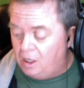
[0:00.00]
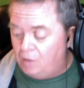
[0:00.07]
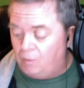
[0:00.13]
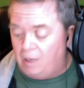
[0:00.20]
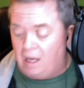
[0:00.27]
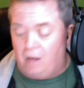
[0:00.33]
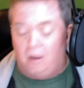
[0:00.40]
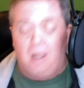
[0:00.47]

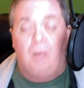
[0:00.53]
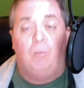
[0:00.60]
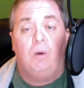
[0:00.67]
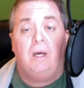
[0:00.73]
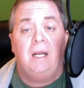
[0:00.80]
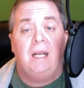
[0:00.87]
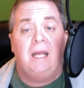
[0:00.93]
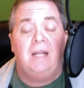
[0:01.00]
Well, we're
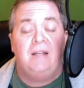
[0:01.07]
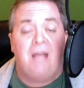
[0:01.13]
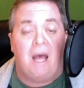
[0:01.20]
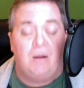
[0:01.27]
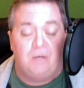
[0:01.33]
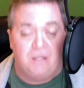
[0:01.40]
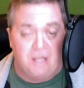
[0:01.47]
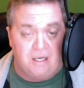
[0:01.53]
going to get
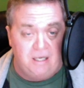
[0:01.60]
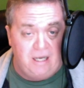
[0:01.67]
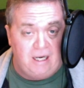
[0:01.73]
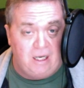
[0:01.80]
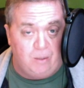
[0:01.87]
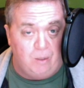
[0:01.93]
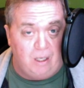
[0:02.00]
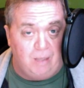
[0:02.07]
down to the
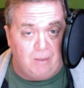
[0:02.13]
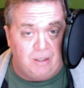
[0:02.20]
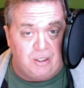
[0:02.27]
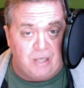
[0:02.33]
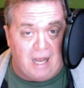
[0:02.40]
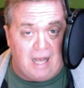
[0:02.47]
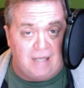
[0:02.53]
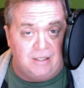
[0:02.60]
nitty gritty with
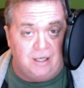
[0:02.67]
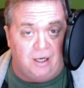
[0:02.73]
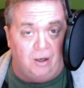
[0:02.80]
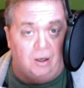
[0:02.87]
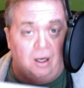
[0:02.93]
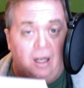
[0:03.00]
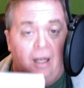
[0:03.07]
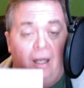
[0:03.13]
jazz
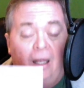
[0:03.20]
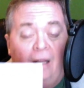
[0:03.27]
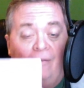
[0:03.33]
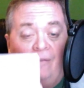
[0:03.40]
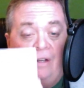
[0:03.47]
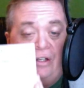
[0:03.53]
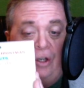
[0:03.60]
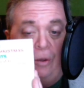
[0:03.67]
here.
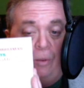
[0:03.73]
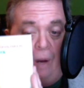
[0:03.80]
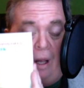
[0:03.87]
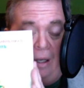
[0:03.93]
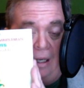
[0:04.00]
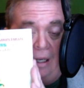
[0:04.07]
Vince Guaraldi,